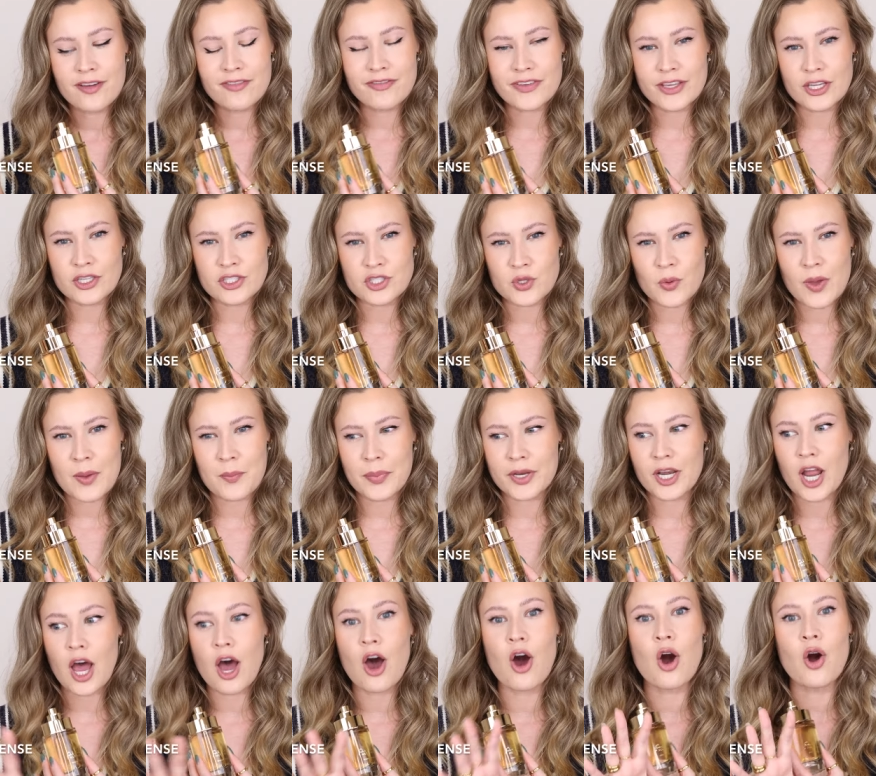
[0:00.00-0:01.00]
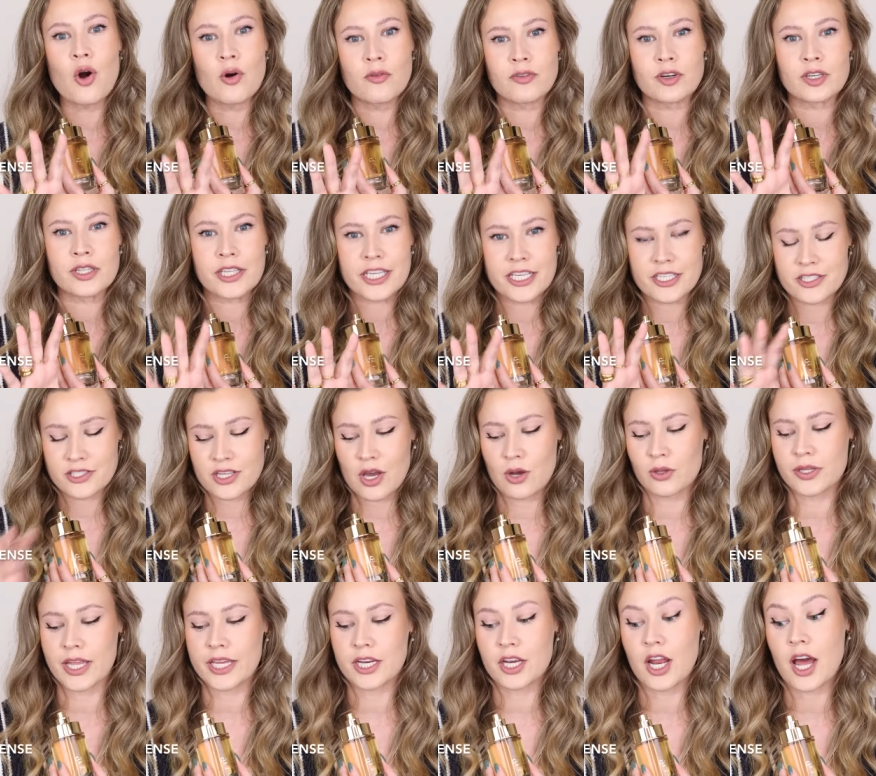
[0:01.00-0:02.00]
feel to it, but not overly
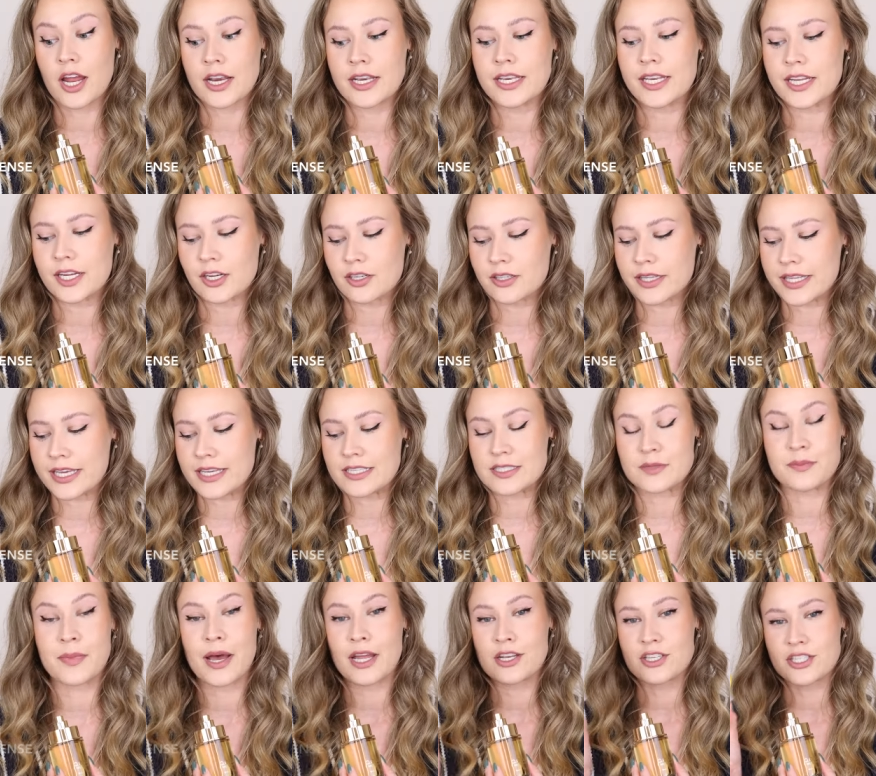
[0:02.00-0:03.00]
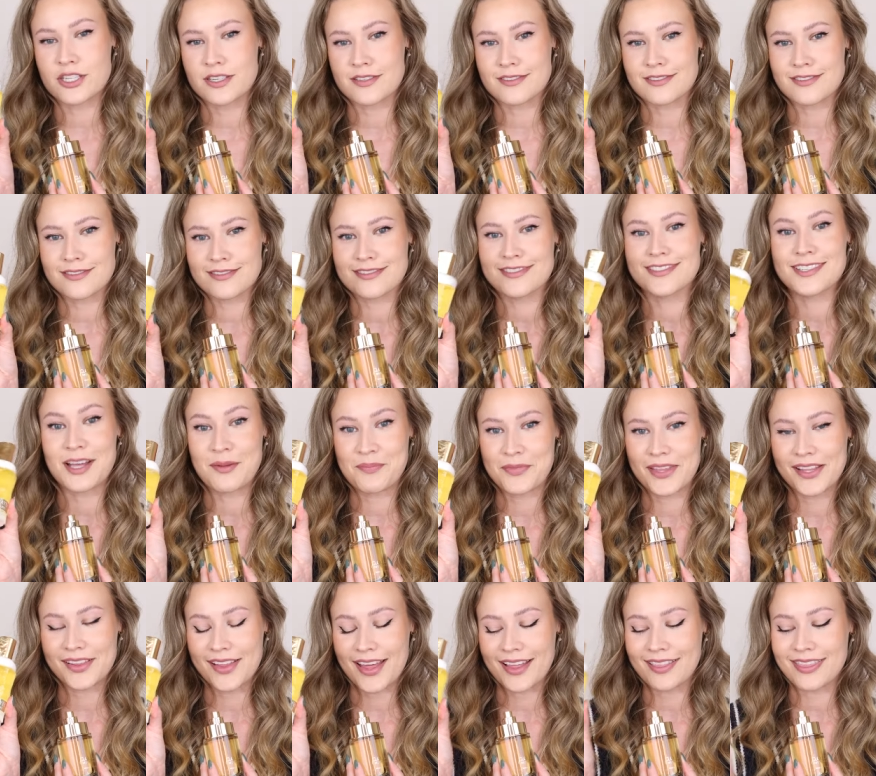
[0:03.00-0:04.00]
so, like not nearly as much as
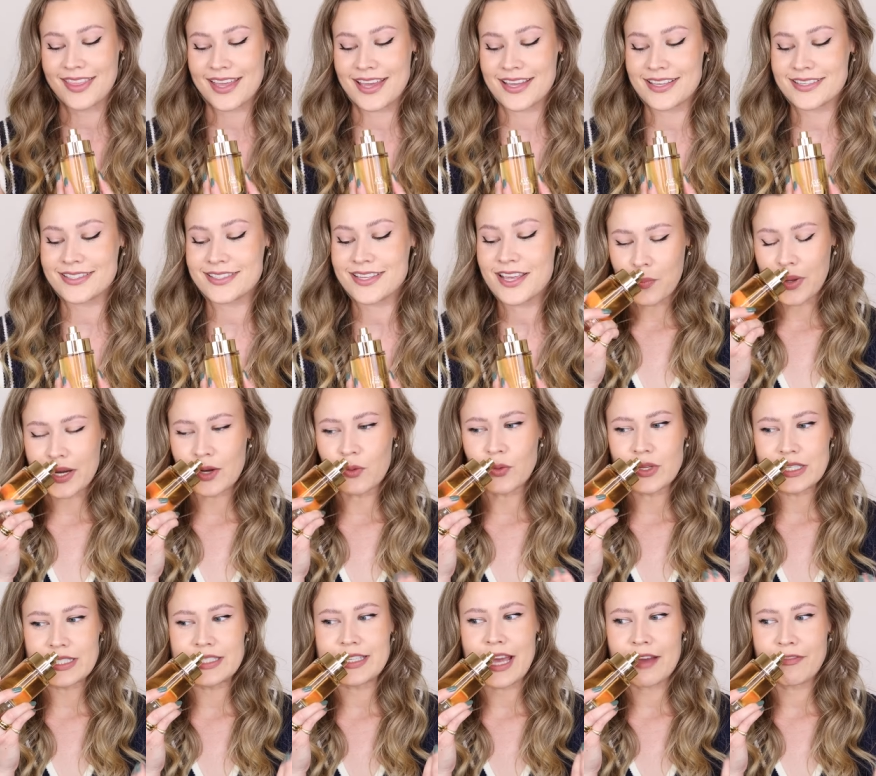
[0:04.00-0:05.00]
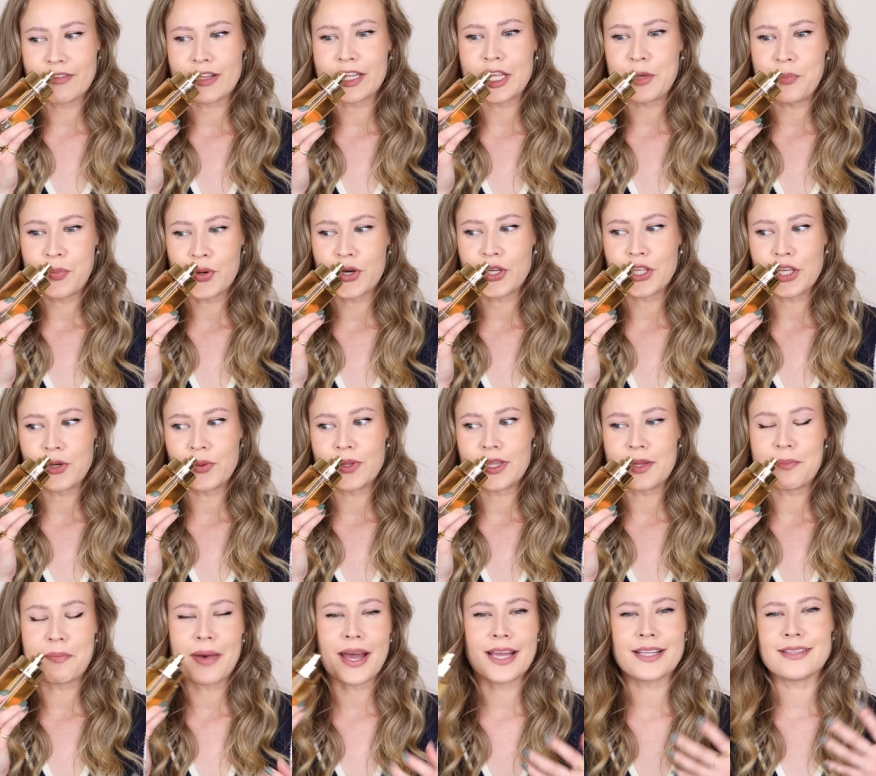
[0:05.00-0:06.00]
something like this, but it will definitely put you in
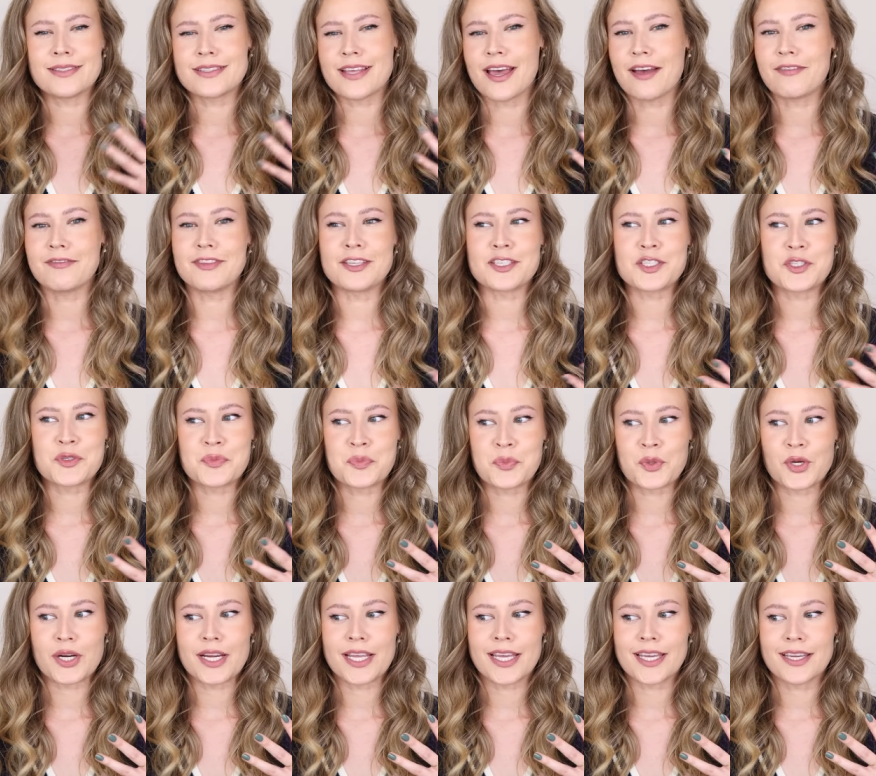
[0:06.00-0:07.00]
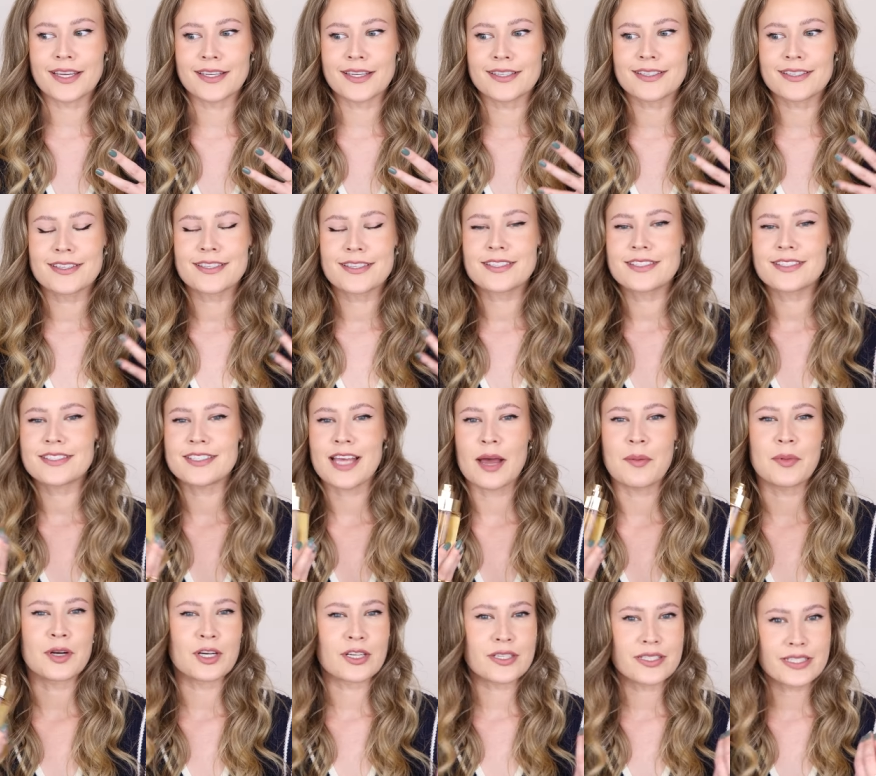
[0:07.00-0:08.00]
the mindset of the spring
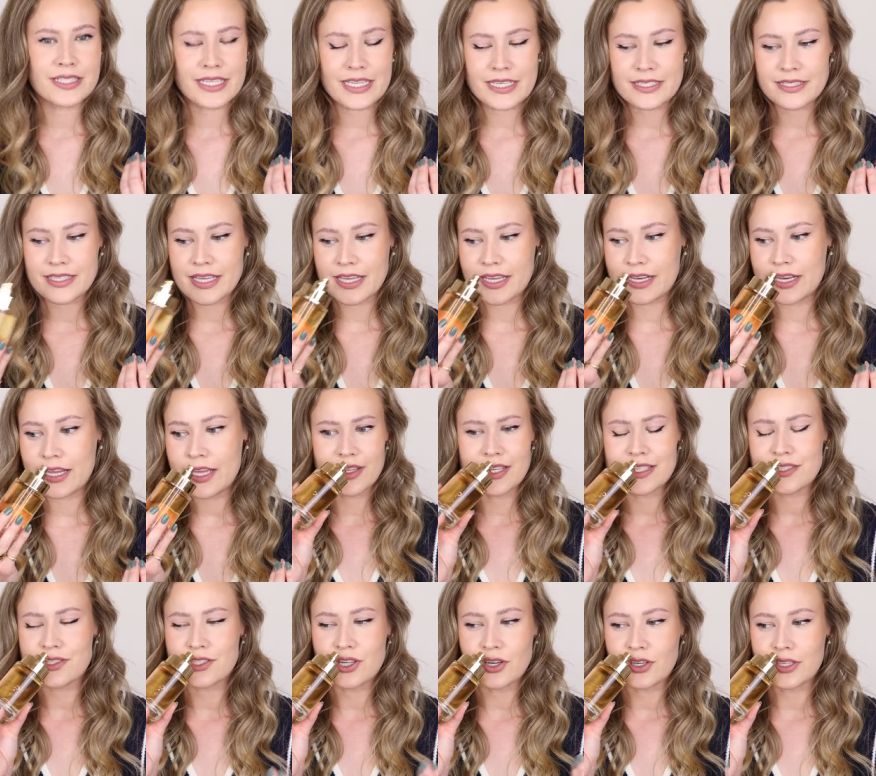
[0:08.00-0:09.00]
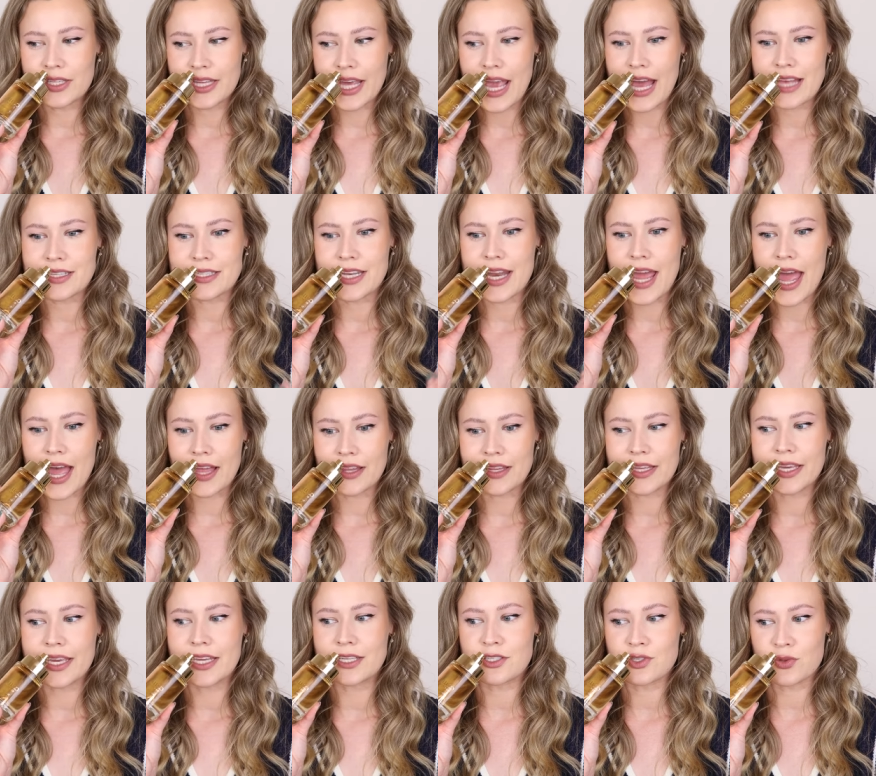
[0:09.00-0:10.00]
summer season. This certainly has an
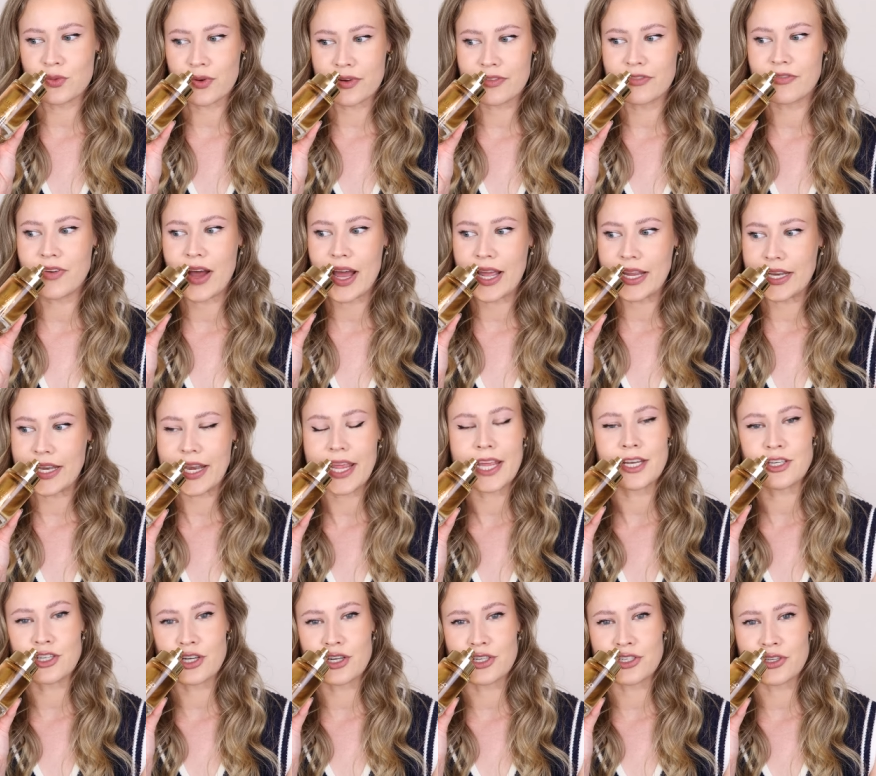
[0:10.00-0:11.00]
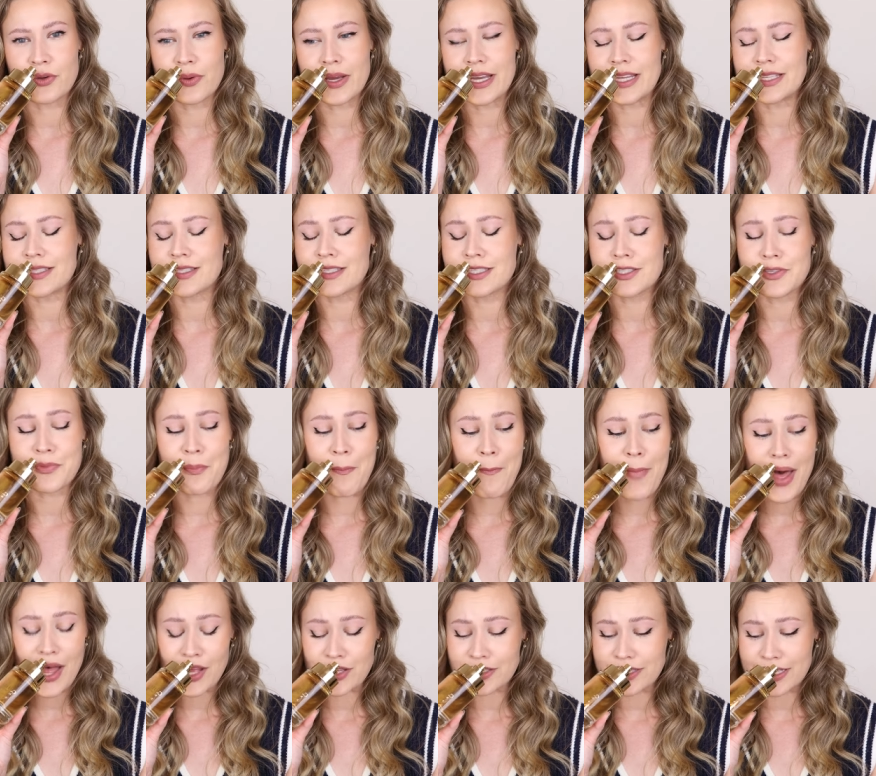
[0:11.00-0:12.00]
elegant, refined nature to it. It
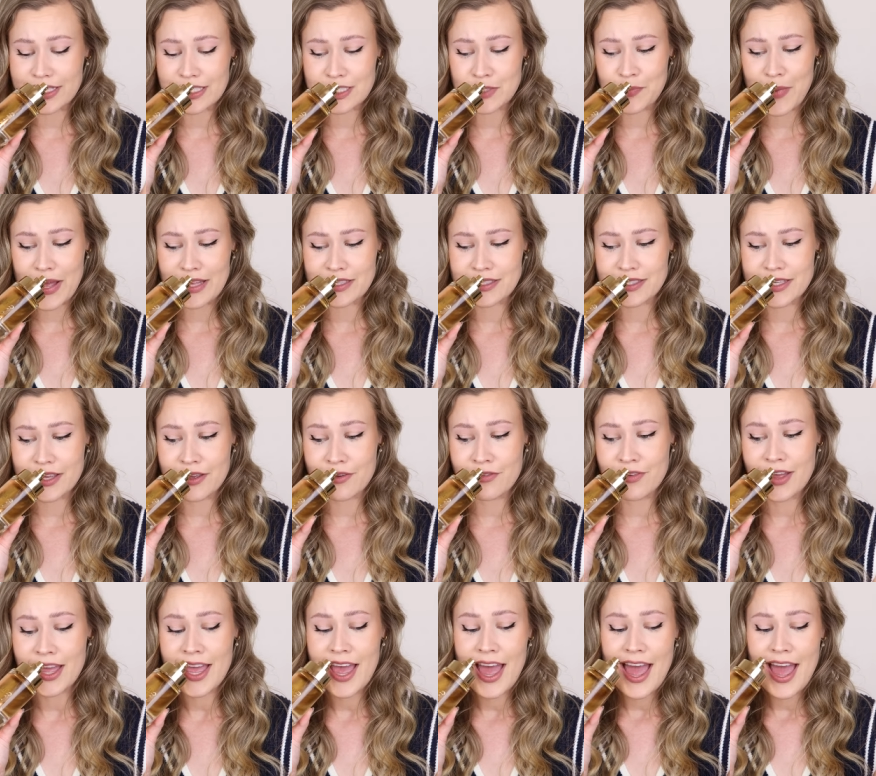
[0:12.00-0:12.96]
smells expensive,